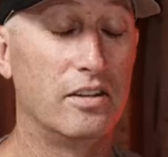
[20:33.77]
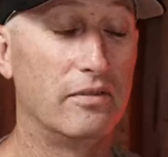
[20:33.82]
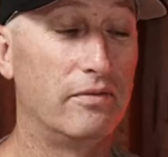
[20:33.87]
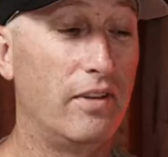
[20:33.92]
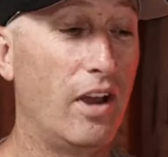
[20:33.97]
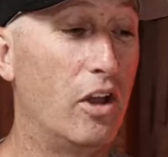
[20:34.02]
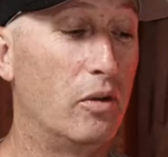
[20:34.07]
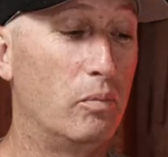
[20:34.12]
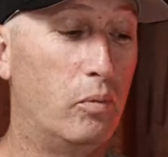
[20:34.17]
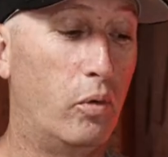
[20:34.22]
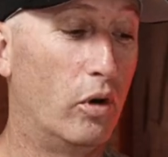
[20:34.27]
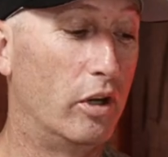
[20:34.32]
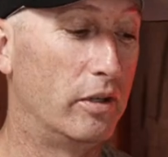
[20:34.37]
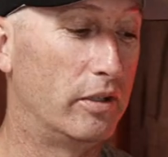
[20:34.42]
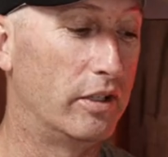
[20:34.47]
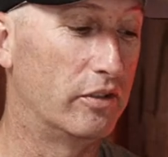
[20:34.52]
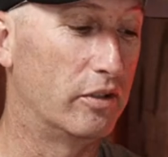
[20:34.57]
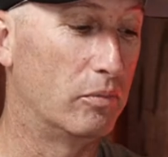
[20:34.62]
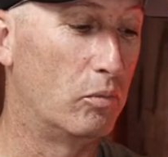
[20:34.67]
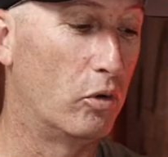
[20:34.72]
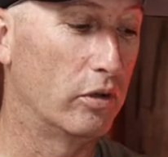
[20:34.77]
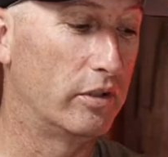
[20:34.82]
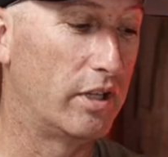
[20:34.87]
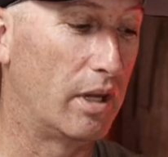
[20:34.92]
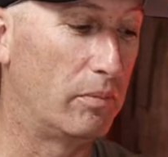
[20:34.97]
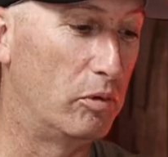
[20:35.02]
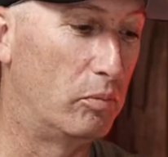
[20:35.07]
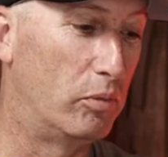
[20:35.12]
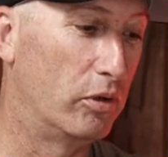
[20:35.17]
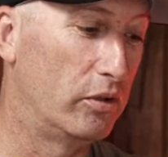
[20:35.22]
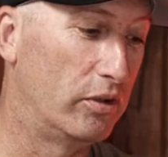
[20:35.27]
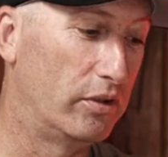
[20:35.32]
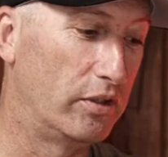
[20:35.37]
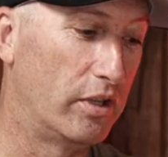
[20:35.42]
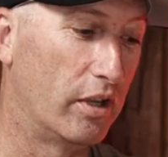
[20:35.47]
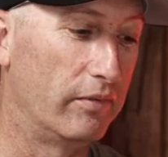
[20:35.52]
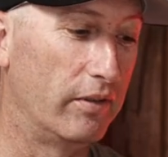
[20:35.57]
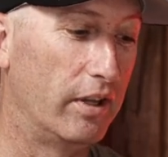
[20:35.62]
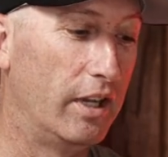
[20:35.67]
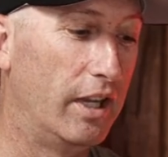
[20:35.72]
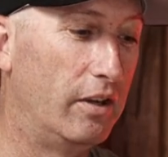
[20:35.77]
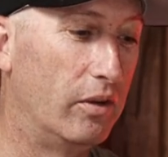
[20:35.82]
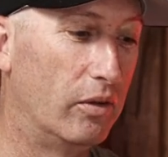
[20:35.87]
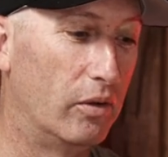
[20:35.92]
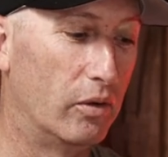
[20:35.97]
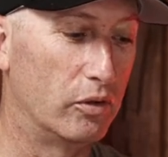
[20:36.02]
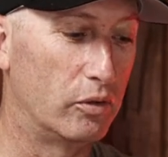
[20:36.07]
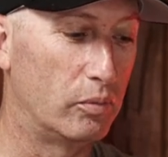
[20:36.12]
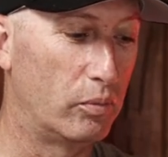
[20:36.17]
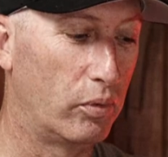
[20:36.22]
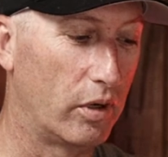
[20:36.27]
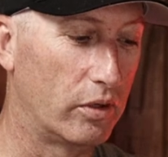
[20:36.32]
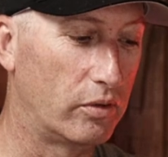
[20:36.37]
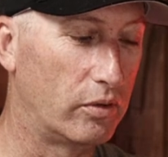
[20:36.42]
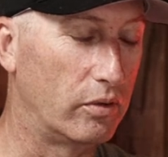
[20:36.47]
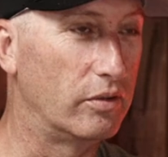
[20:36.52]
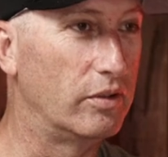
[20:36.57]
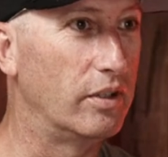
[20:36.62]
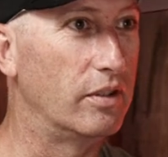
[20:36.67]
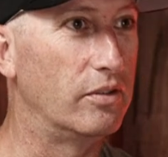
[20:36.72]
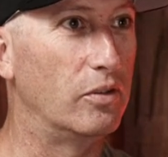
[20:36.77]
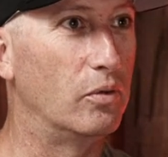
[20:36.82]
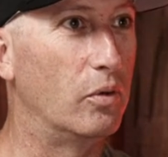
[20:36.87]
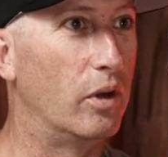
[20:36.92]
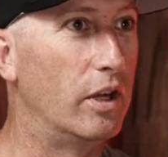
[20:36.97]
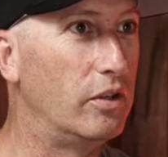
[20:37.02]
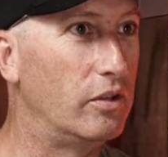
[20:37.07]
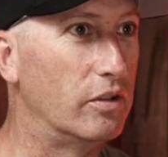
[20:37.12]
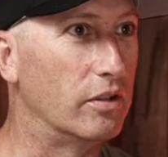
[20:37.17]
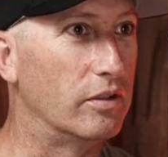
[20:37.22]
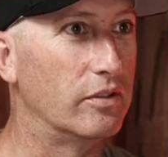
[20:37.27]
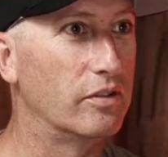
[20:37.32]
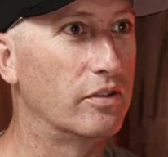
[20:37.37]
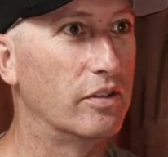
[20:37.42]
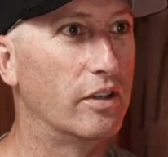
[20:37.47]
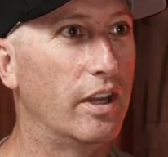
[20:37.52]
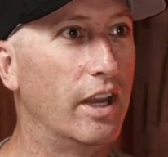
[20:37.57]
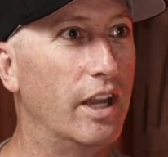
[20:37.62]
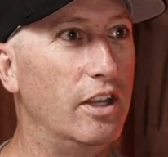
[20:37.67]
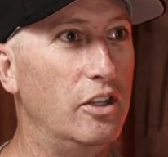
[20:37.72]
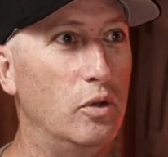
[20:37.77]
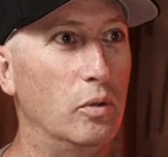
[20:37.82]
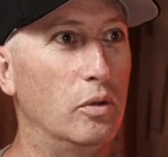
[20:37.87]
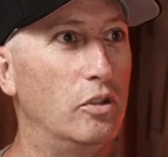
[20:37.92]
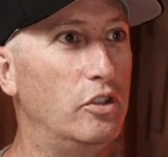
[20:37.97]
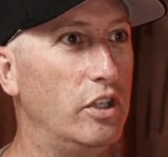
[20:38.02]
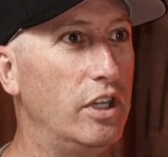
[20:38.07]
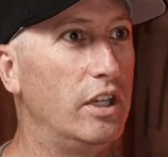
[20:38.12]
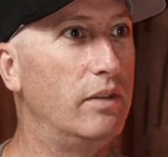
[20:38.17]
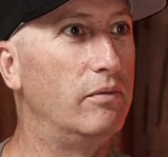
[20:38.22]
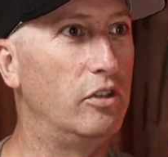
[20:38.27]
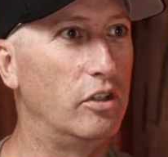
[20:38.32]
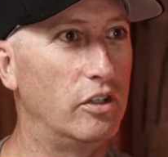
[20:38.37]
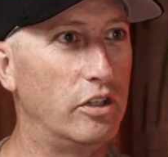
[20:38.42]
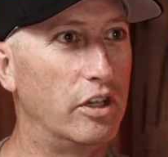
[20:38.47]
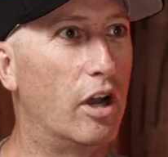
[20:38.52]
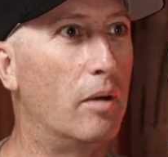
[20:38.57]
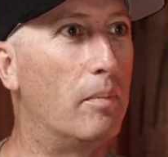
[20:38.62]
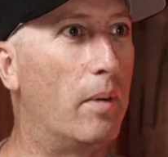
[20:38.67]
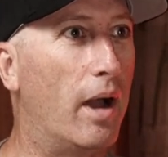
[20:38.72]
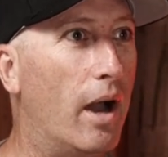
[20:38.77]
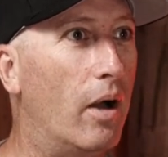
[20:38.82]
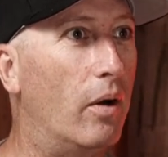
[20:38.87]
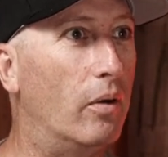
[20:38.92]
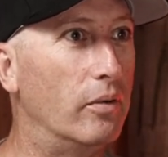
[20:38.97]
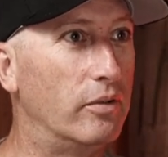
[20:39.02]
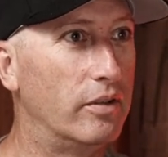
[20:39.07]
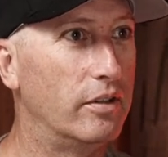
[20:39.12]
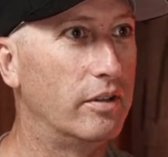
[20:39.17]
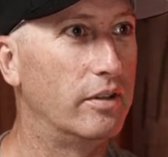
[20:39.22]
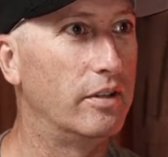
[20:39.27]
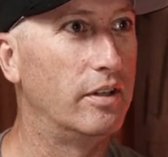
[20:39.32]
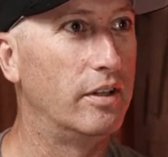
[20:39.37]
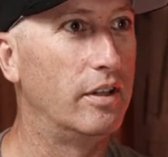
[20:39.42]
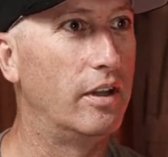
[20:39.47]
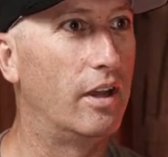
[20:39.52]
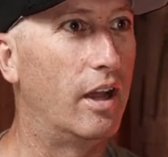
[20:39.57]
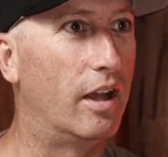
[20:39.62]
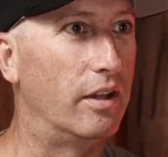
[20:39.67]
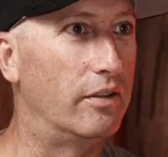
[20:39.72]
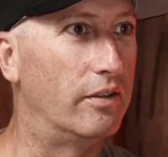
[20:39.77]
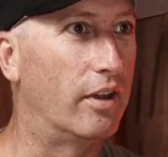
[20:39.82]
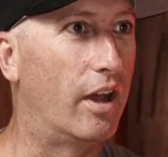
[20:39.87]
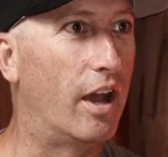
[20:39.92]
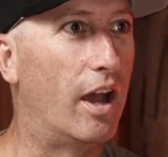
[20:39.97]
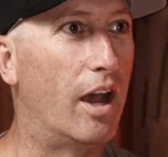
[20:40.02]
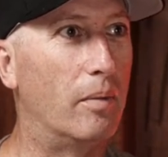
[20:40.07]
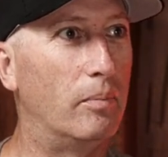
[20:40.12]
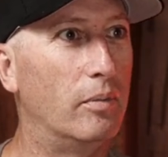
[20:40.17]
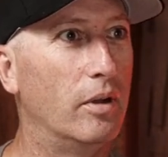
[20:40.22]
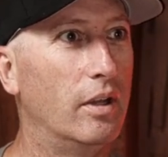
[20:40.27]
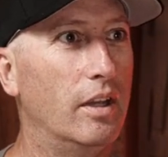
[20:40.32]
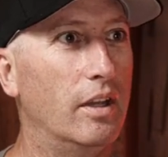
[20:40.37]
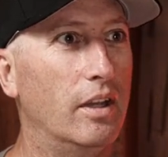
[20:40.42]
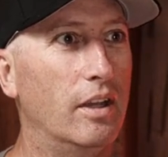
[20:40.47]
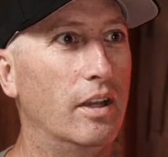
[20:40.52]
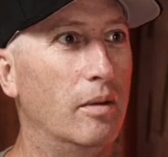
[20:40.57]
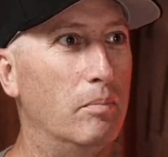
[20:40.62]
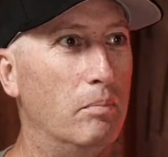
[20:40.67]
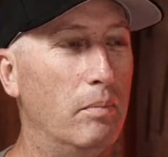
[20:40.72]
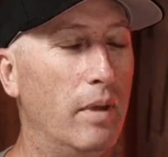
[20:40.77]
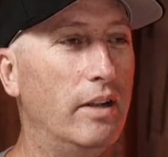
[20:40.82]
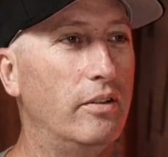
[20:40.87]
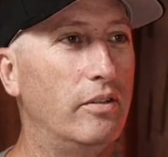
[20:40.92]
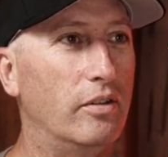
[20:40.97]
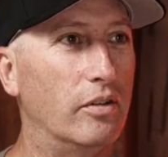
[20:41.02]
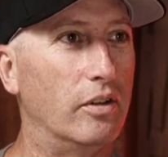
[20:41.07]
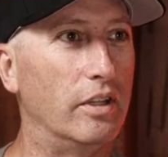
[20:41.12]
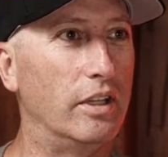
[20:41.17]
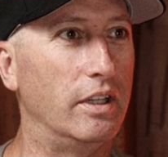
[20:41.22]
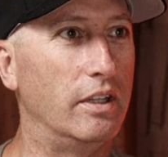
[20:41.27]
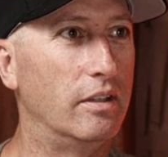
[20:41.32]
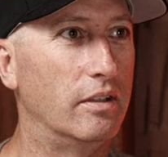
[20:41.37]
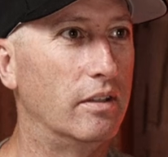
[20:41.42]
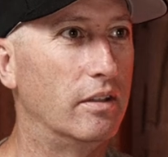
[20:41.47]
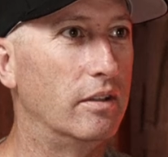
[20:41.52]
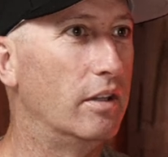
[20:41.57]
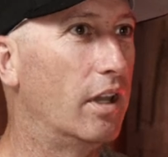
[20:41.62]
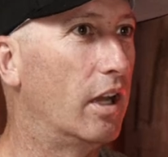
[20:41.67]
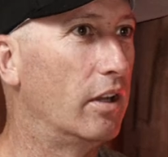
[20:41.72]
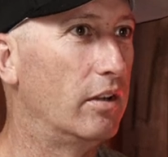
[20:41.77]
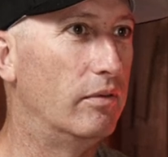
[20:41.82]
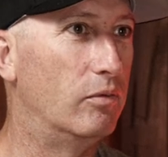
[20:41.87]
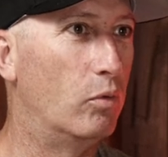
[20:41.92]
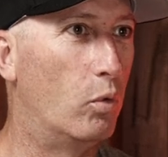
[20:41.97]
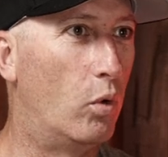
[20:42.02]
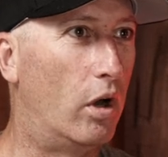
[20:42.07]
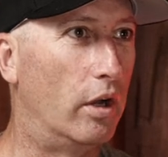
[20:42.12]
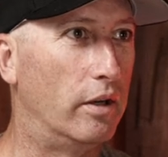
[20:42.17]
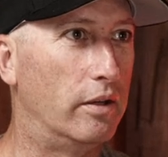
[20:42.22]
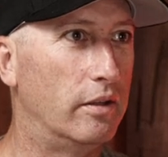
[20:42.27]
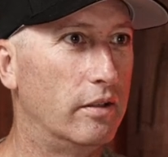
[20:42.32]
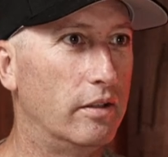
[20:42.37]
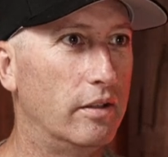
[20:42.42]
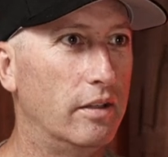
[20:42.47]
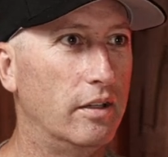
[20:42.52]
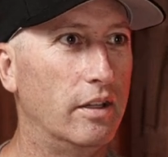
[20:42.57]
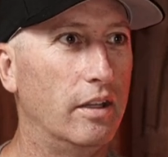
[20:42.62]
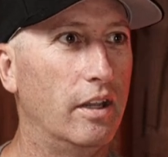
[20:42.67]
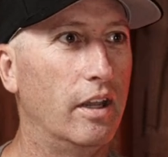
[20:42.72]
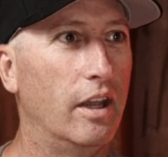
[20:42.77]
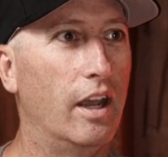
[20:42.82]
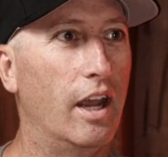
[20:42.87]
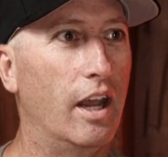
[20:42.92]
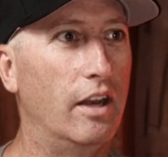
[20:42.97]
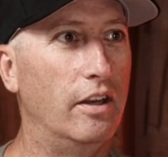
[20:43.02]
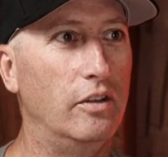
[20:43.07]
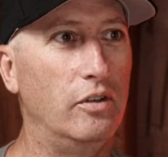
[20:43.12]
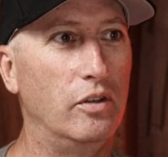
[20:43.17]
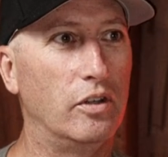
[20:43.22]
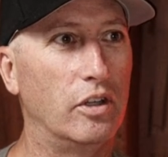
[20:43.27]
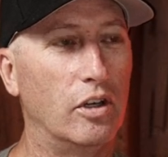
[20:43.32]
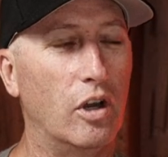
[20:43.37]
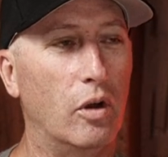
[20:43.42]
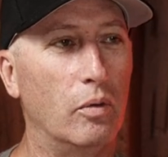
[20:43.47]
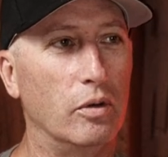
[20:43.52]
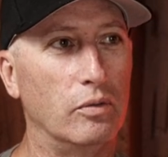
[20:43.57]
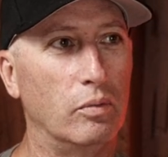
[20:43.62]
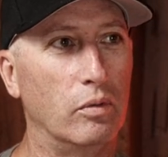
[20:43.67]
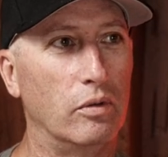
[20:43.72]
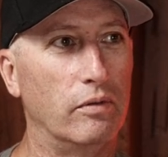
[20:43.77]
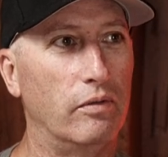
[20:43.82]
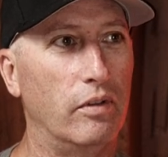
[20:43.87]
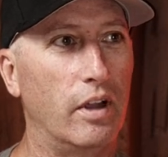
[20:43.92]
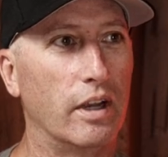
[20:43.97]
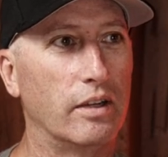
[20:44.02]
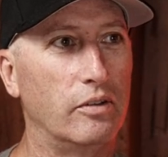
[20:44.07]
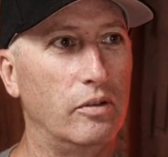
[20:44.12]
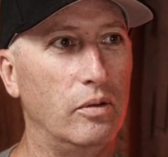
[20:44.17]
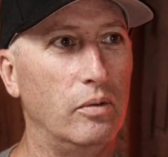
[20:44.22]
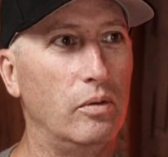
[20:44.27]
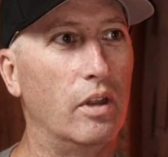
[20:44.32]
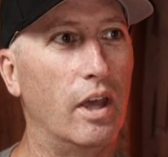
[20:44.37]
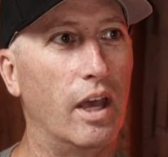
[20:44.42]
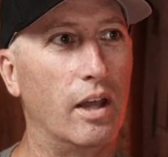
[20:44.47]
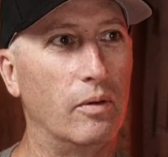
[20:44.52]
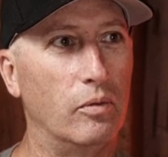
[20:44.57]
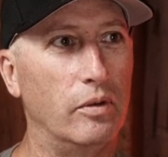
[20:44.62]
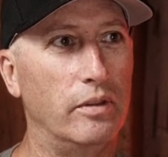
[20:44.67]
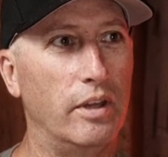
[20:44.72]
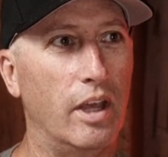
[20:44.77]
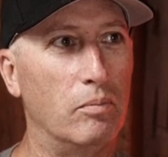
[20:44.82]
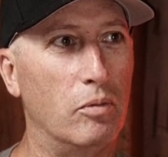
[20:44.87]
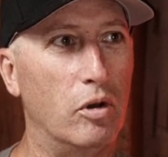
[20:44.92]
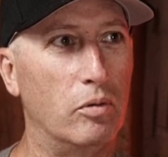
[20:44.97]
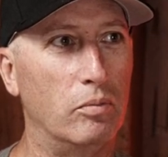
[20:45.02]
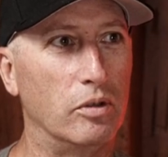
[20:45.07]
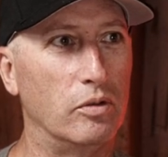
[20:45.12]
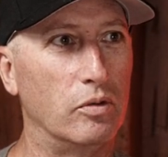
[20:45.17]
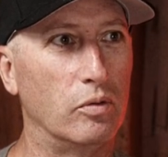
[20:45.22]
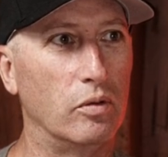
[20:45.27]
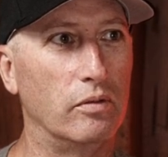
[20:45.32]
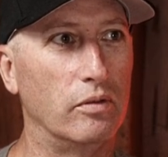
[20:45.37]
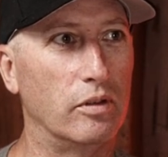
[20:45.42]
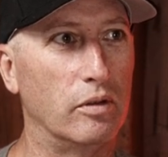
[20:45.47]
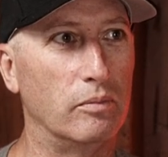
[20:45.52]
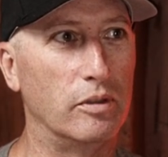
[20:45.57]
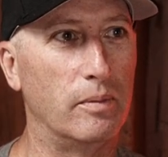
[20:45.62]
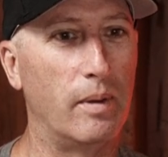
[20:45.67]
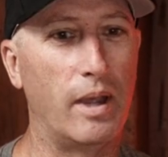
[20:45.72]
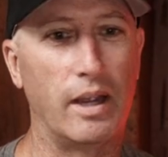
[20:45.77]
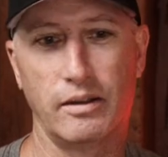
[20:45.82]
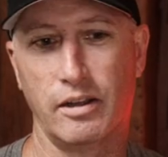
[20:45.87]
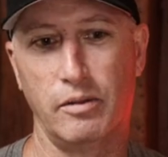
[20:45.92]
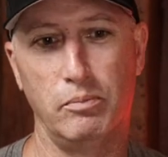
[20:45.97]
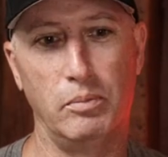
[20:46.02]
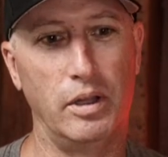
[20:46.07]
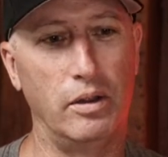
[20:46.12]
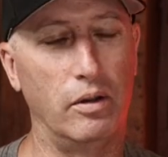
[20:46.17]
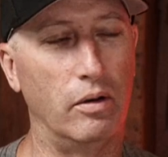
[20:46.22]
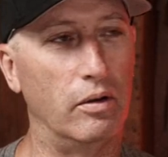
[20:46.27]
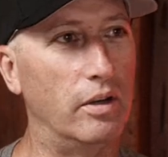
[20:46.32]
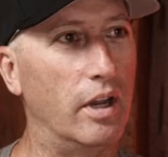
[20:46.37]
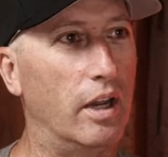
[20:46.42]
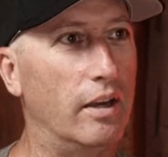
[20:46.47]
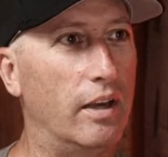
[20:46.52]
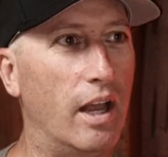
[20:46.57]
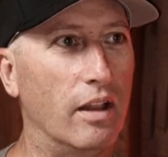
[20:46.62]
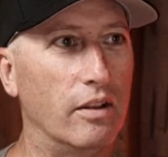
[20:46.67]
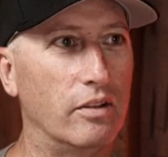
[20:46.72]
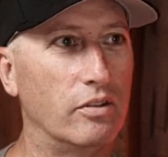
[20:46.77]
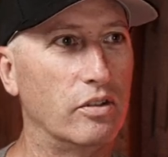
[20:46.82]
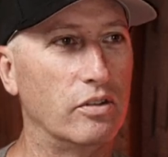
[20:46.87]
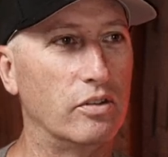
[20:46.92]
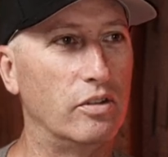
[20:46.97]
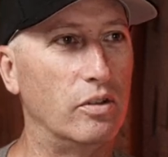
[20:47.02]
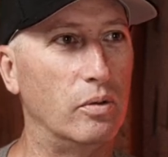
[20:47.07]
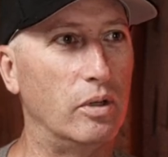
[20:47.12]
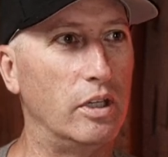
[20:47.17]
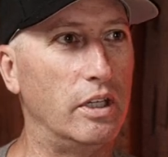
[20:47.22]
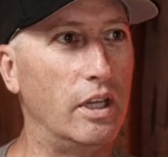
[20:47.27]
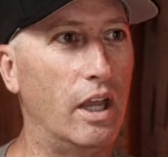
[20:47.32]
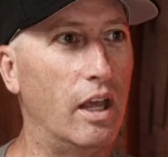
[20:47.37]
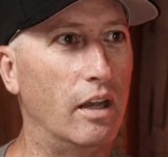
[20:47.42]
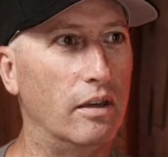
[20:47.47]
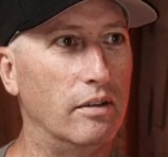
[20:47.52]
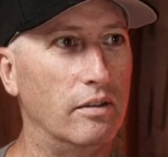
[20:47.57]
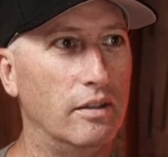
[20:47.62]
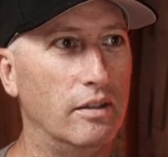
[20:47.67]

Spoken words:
It's a valid point, because the more time you put yourself into those pressure situations and you achieve and you come out on top, mentally, now you've won. And then you can always reflect to that when that moment of truth comes back. I've been there and done that, let's just do it again.